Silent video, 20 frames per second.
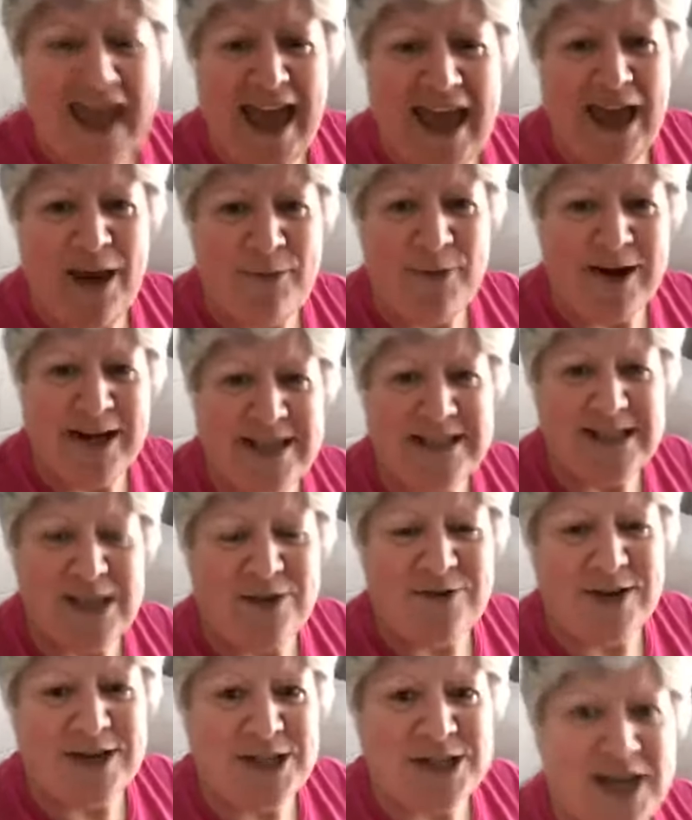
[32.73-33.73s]
And when I say
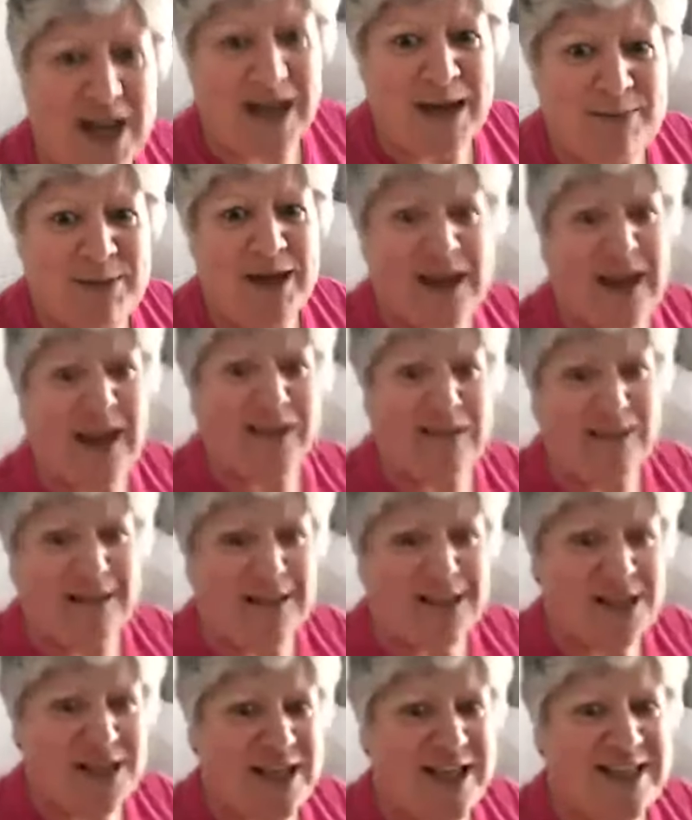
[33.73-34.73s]
rich, I mean
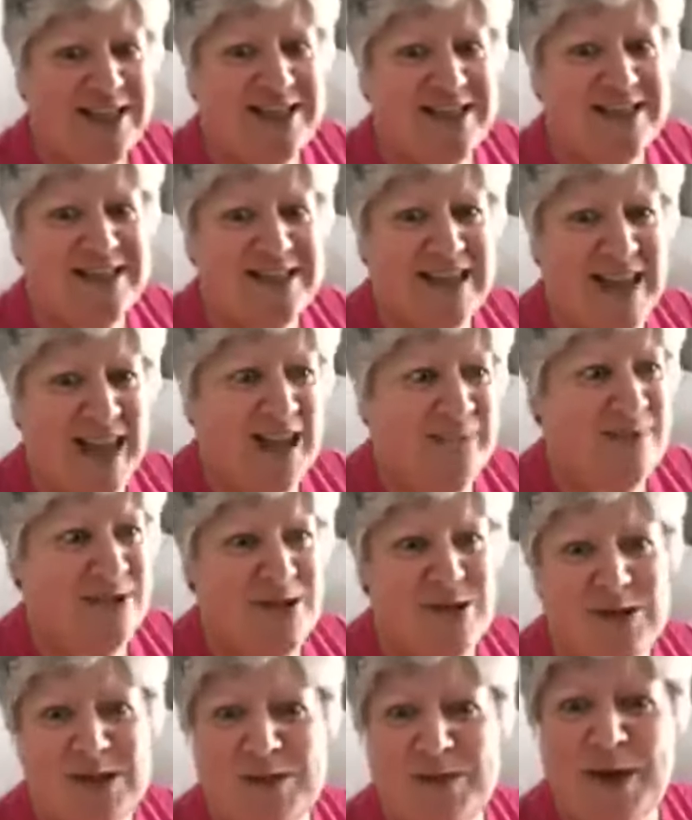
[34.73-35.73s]
rich. It
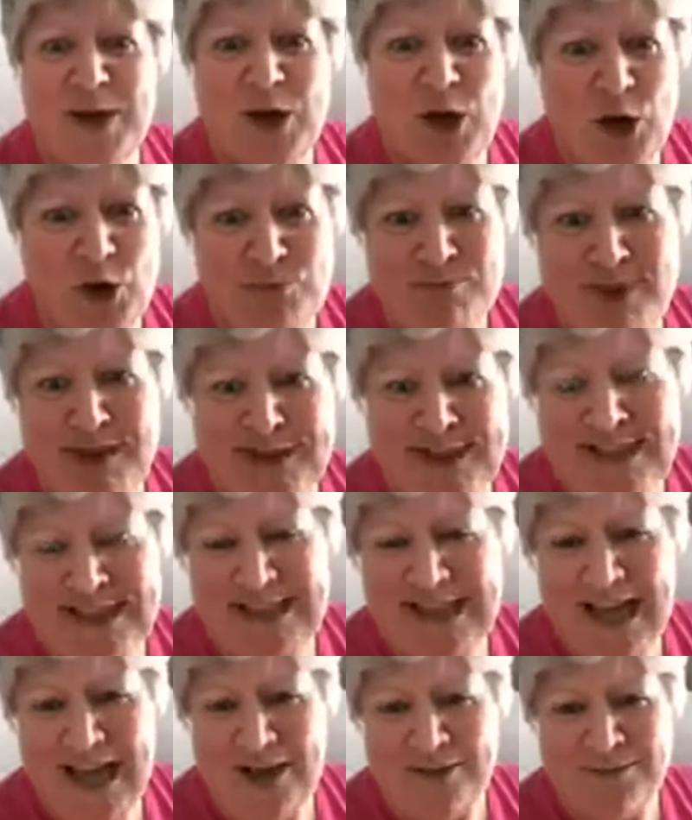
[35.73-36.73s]
used to be a gold mining
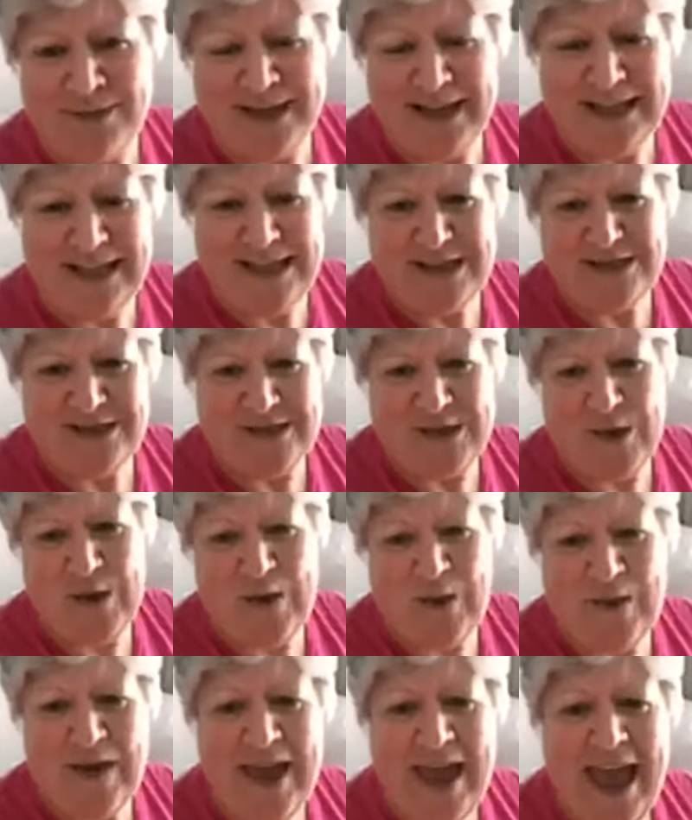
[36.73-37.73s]
town many years
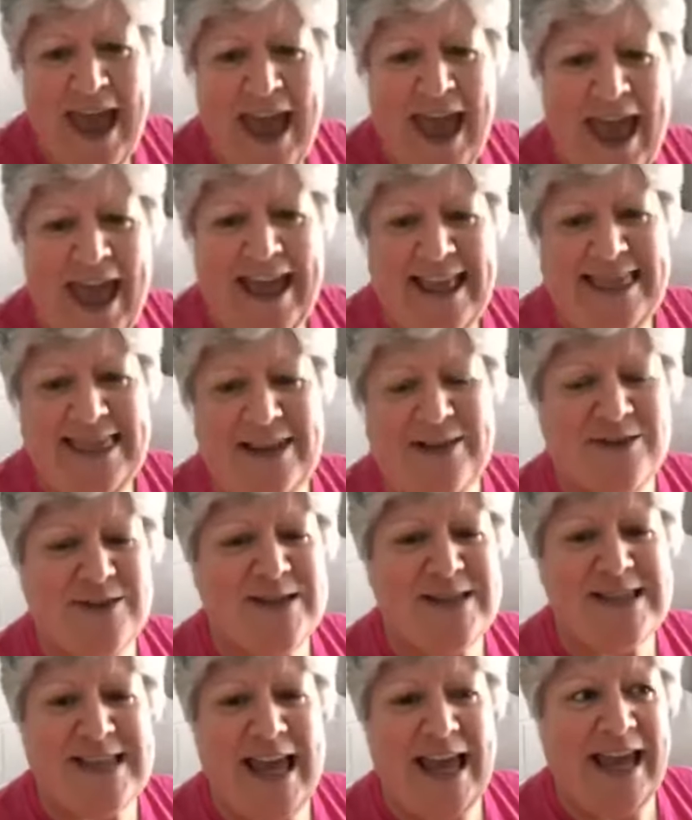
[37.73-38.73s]
ago. And there
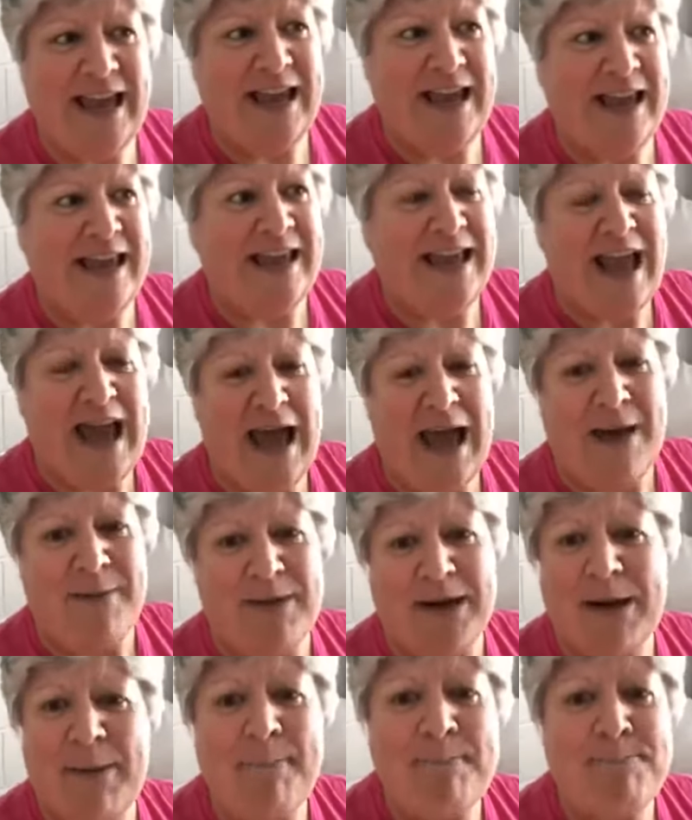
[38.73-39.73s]
is
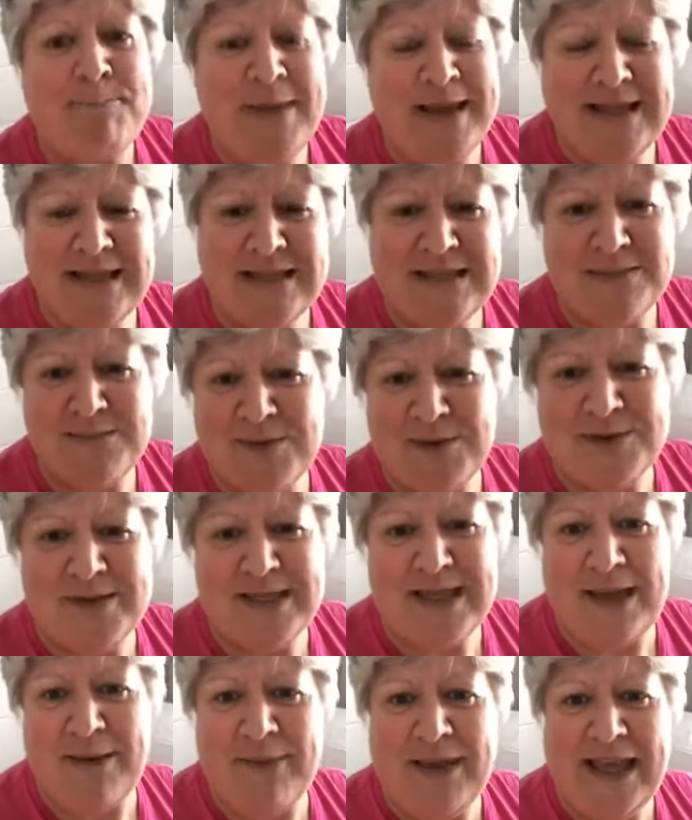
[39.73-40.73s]
an amazing
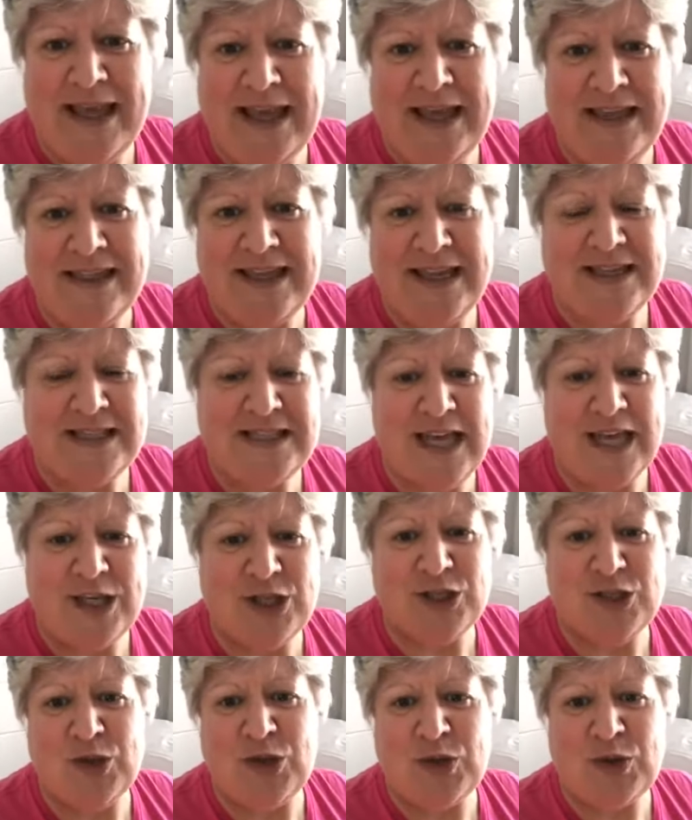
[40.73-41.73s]
museum here that
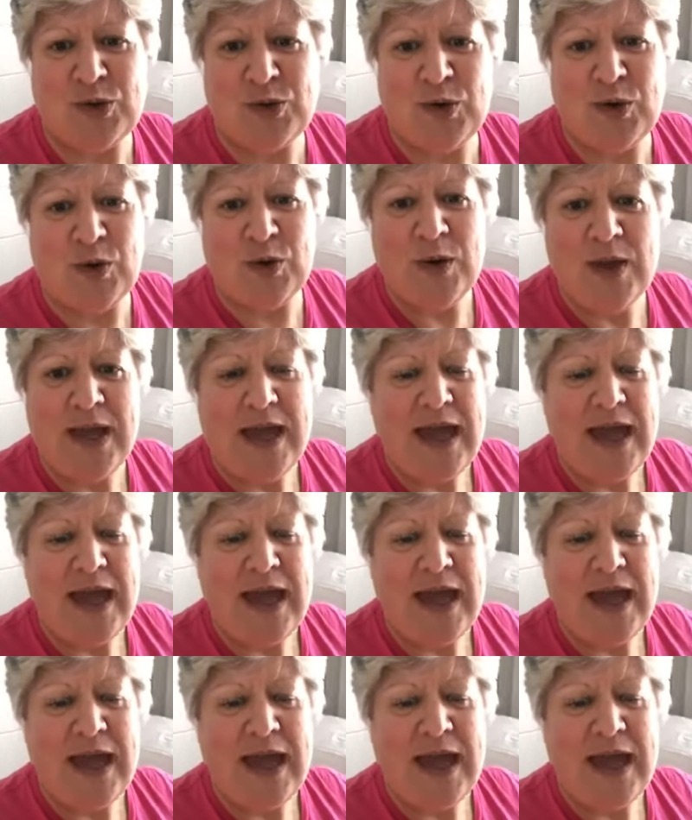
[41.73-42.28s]
takes you through